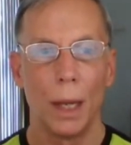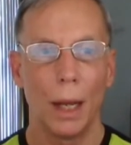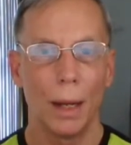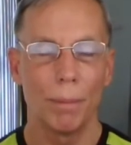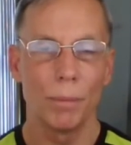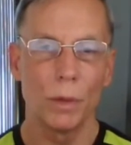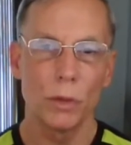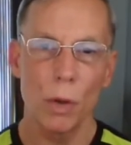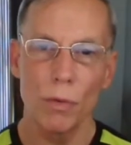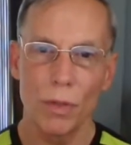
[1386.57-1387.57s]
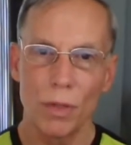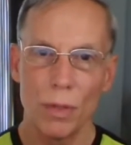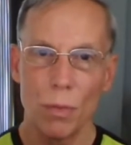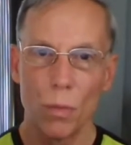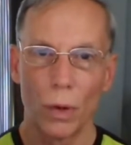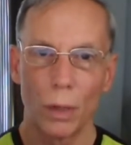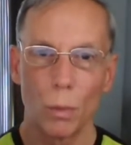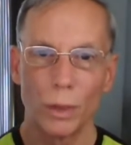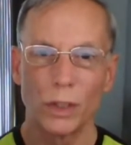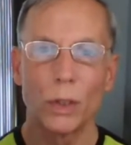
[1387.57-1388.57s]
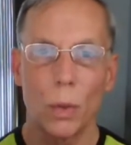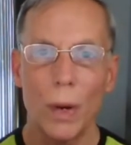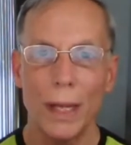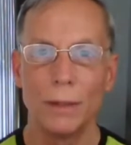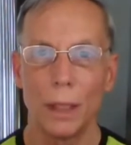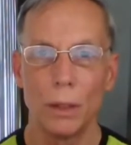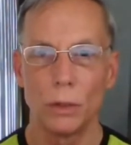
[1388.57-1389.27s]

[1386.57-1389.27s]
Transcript: Um, so we're, we're squeezing